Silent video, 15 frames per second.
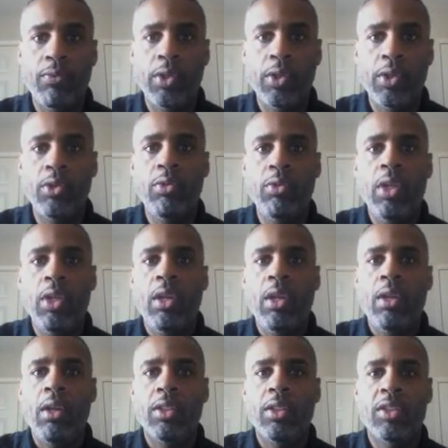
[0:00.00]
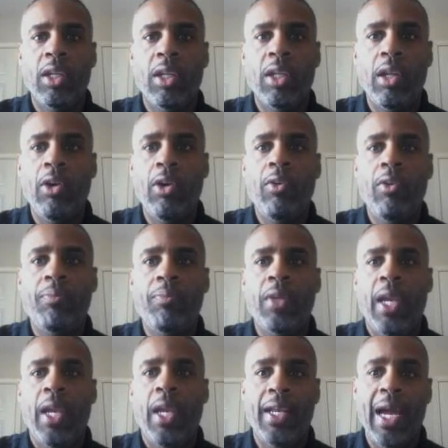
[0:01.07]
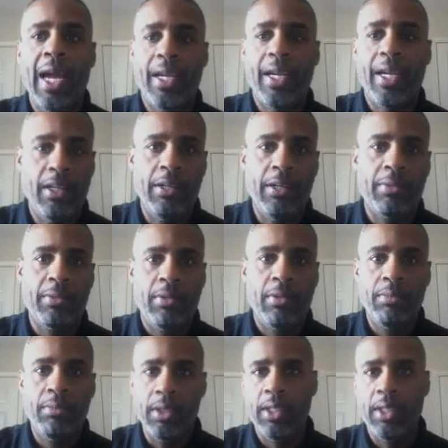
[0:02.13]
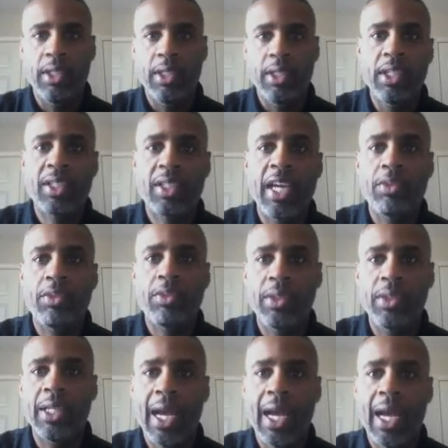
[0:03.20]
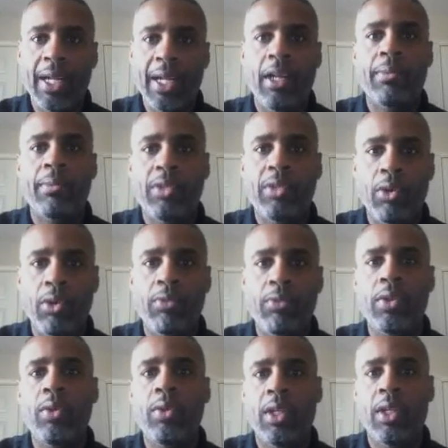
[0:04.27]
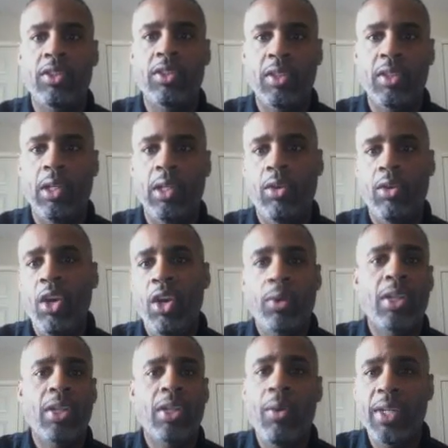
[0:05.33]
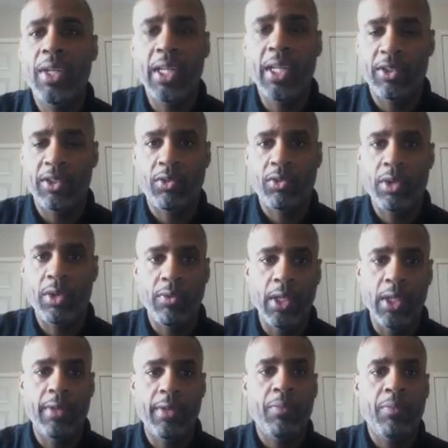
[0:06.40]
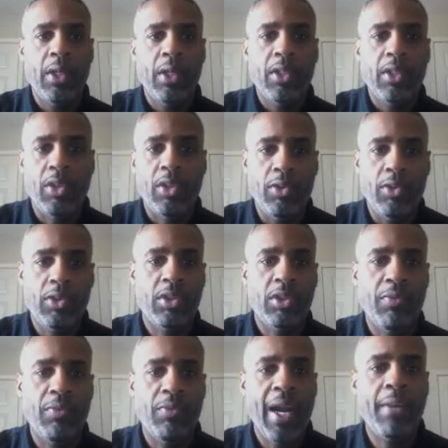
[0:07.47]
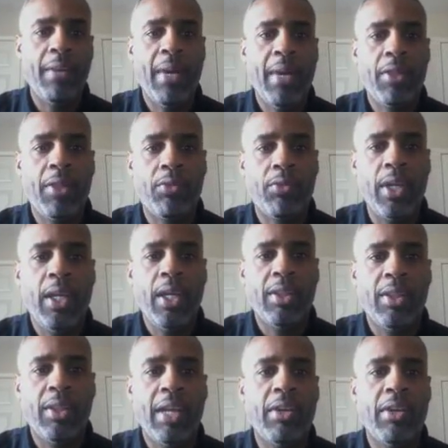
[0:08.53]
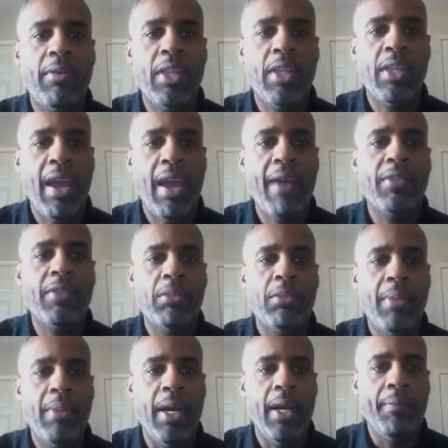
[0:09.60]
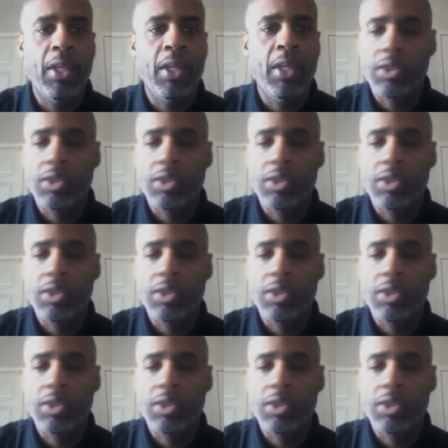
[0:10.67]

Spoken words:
View, Zillow, and iComps. But in this case, we did iComps, Total View, and Zillow, which all we need is 3 really. So you just divide it by 3. That'll give you the average amount.